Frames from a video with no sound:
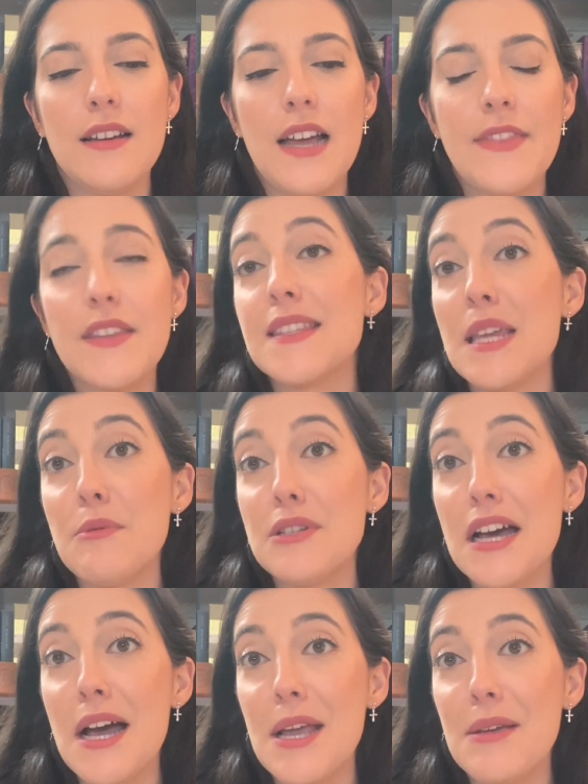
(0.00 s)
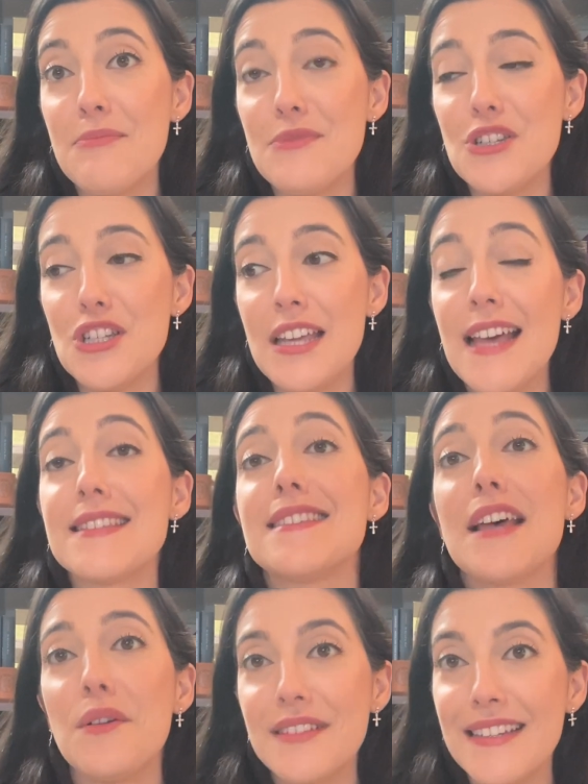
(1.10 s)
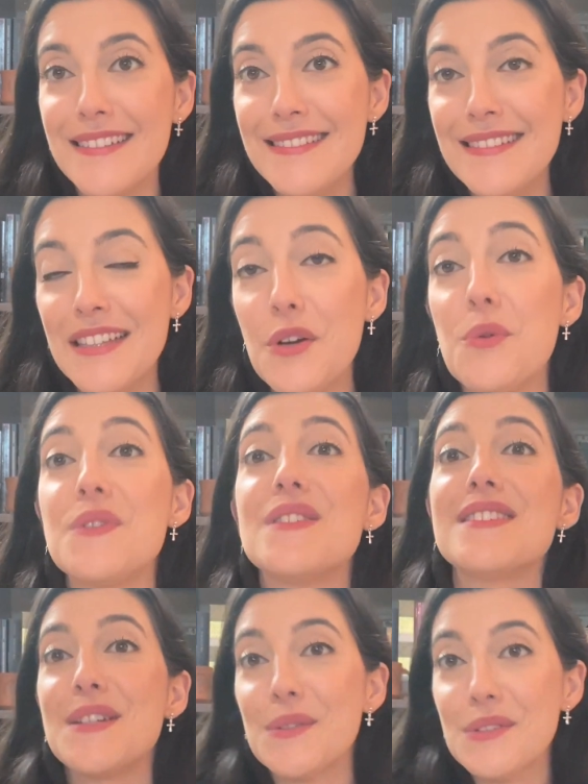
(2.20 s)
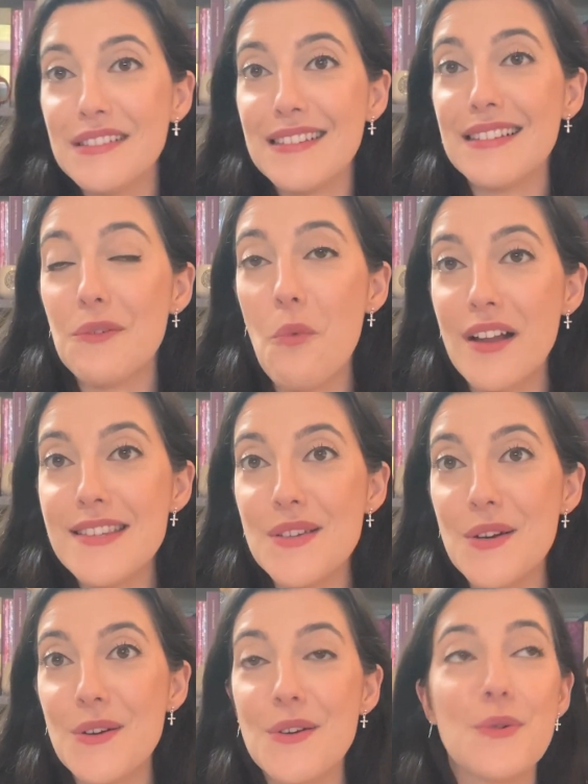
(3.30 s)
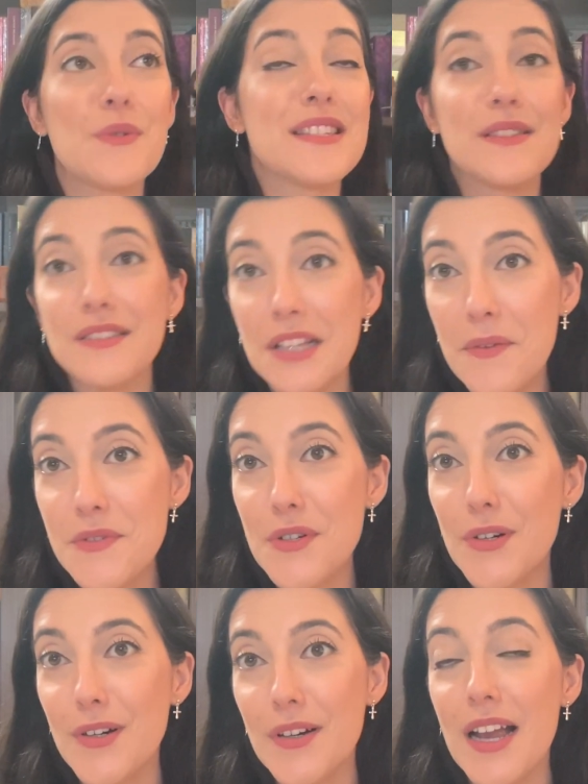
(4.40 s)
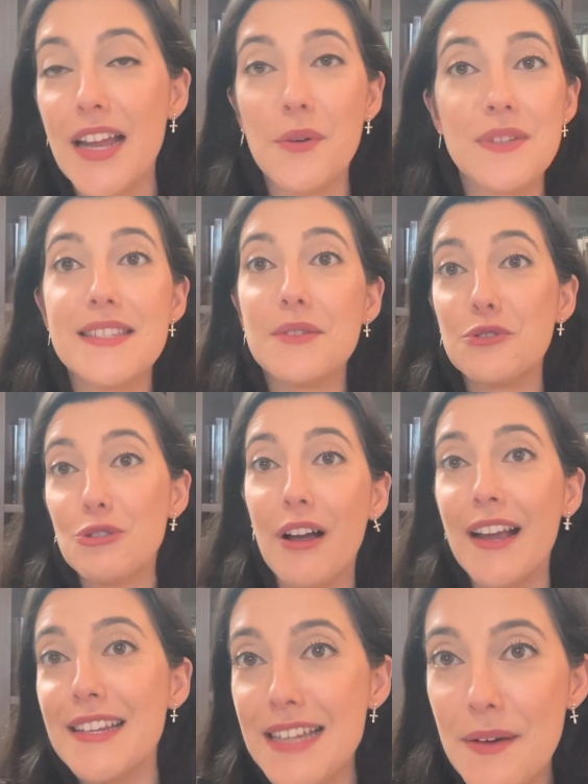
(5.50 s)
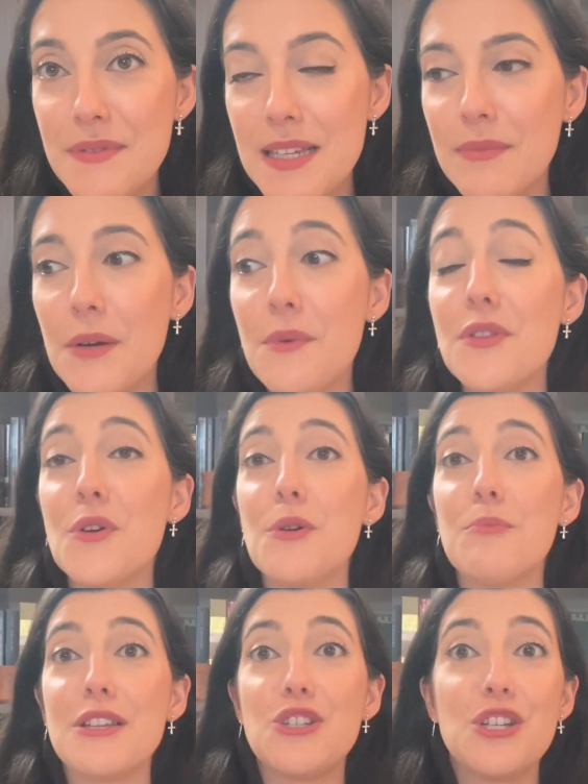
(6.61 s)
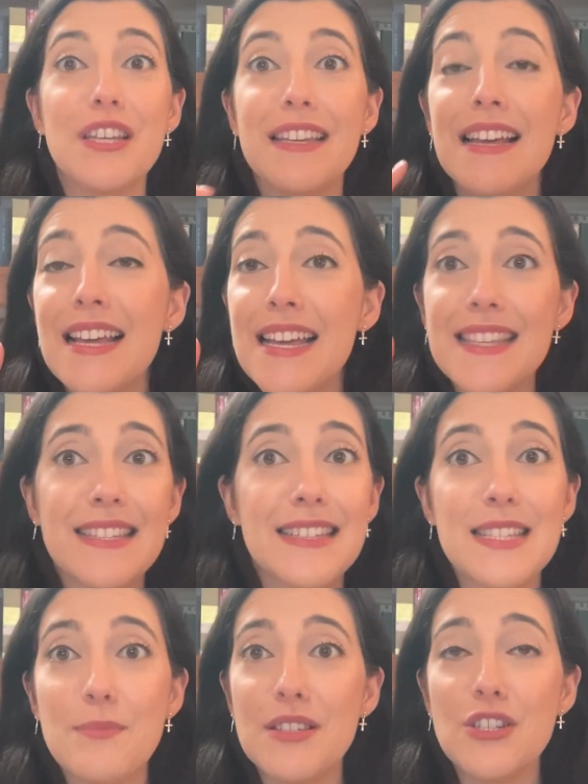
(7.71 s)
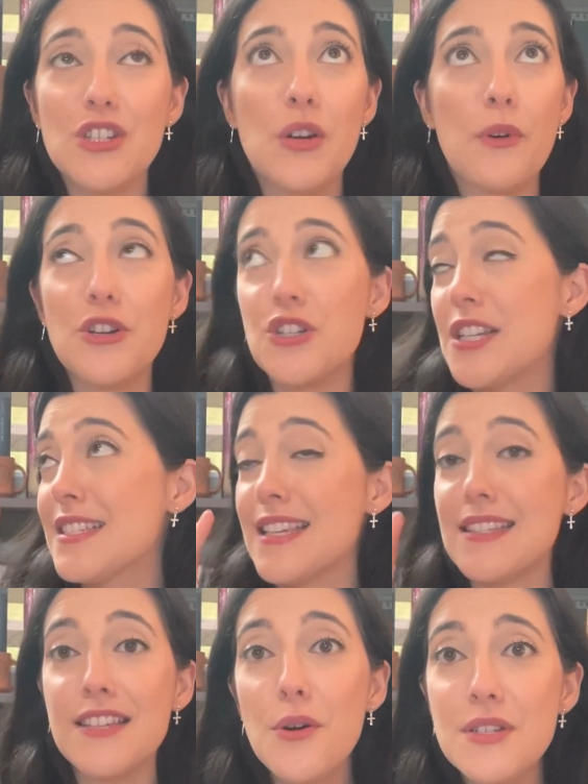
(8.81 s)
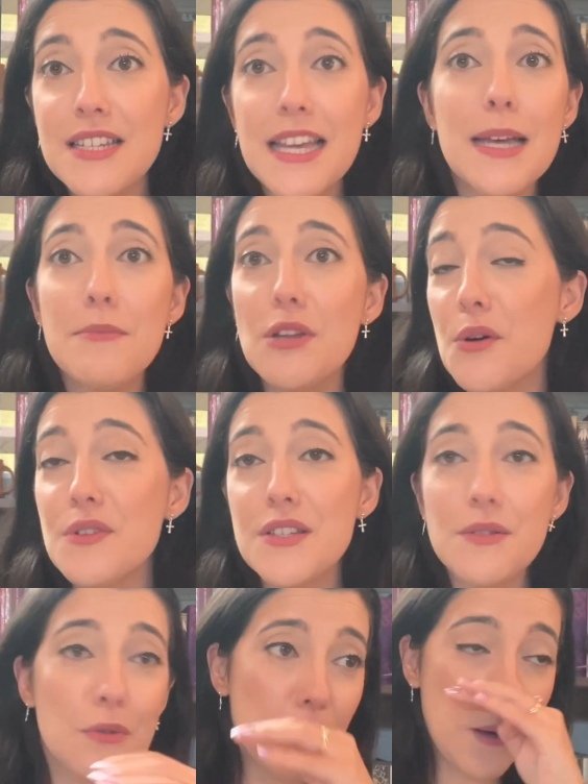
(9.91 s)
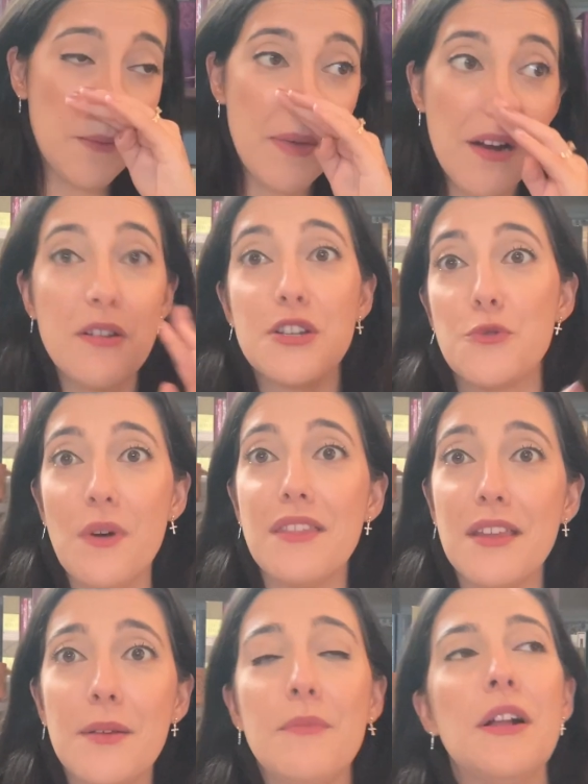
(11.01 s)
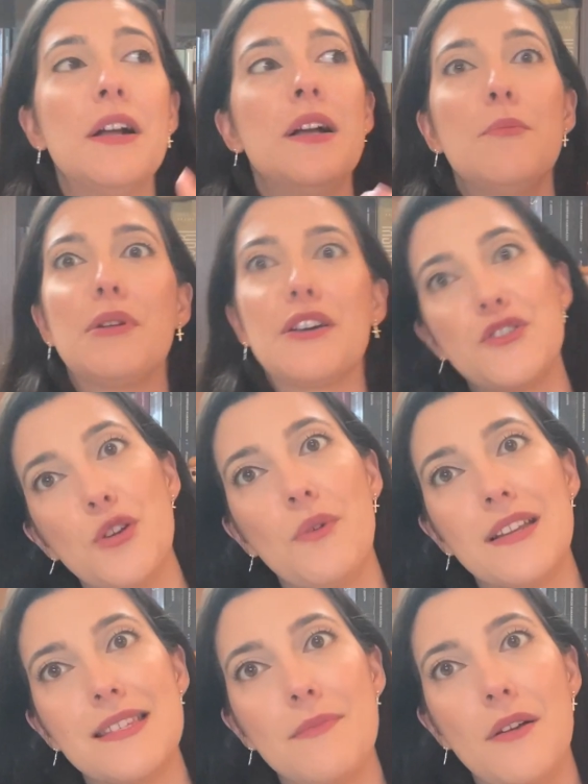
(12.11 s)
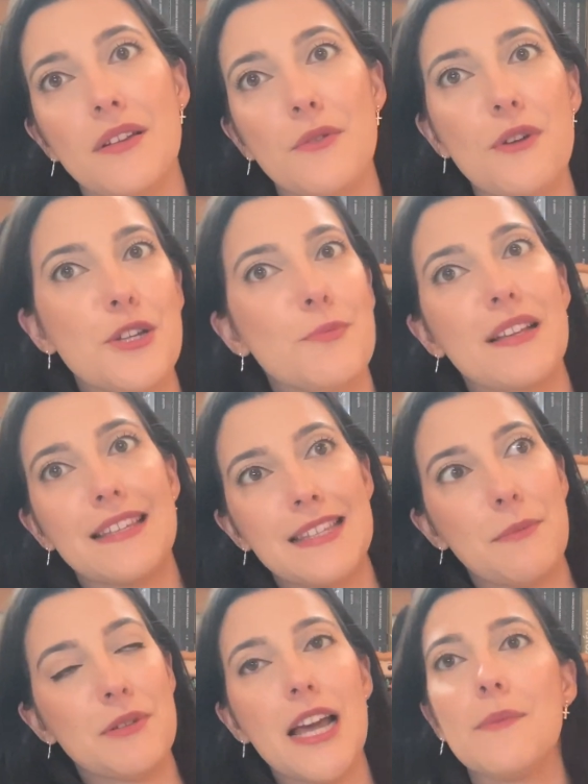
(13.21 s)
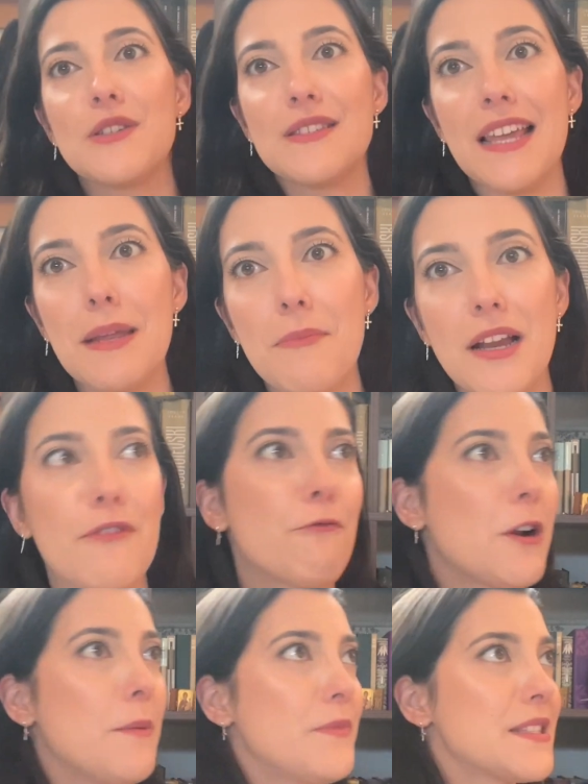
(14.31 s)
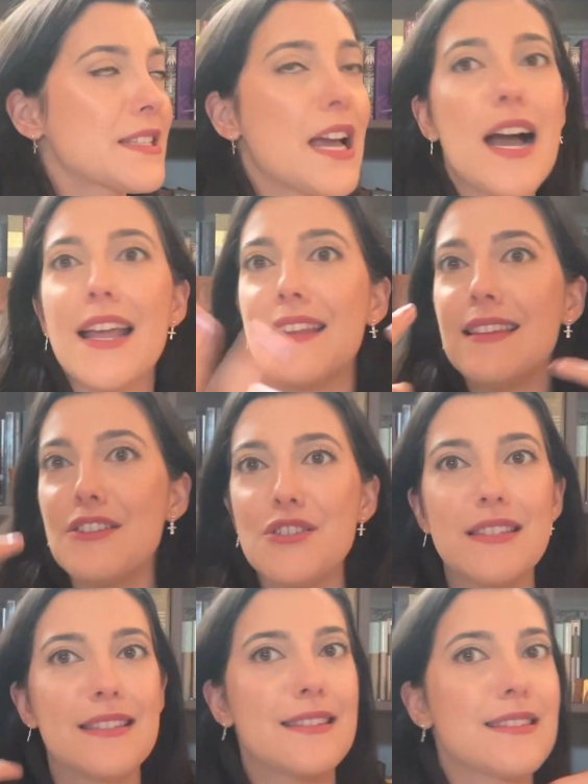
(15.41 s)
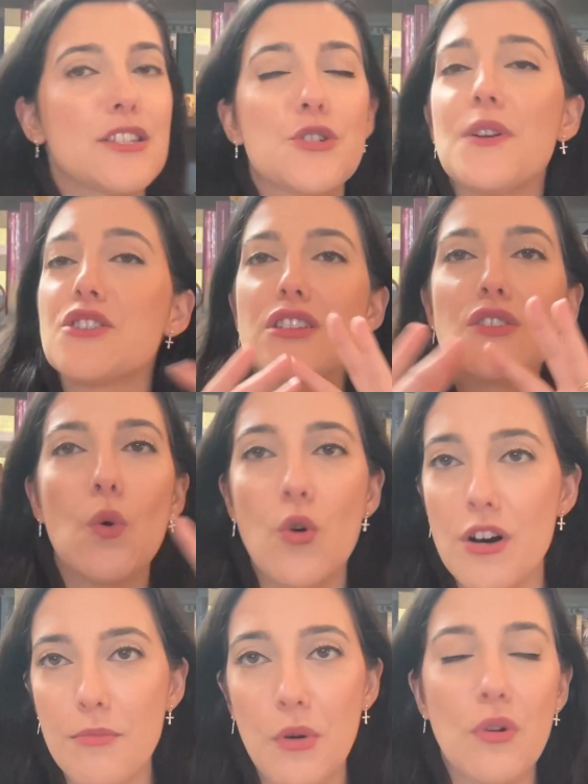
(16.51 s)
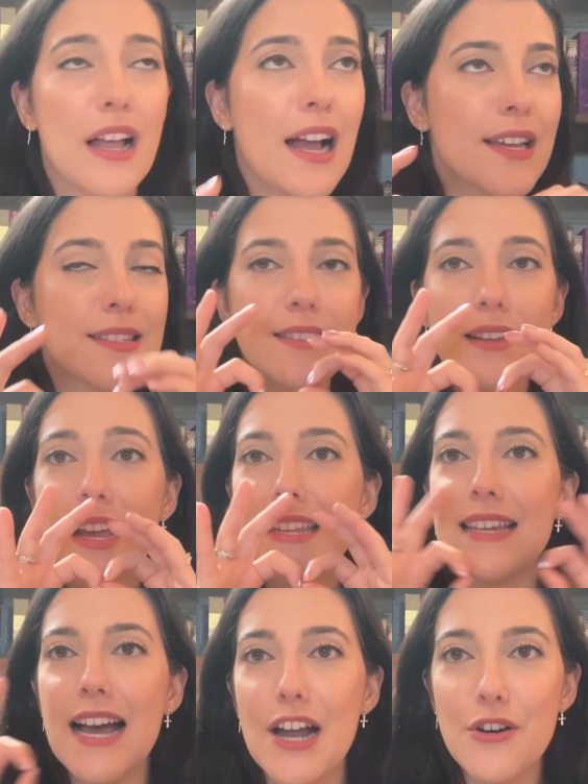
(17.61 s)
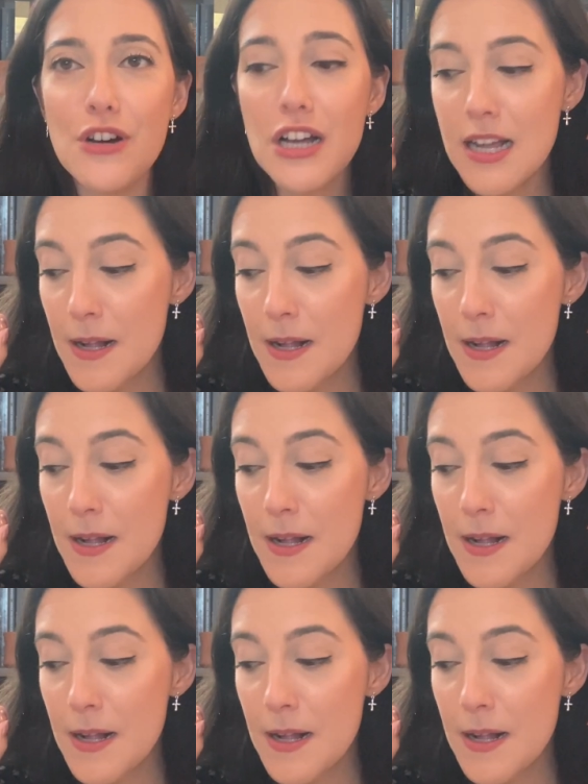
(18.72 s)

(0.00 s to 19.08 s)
at the same time she has Selden, who still wants her, who still loves her, and who's still trying to have something with her, but she is in this position where she says no to him, no to a marriage with him, because she wants to marry the rich. But at the same time, she's getting money from this guy, and then she's in the situation. It's horrible, guys. The entire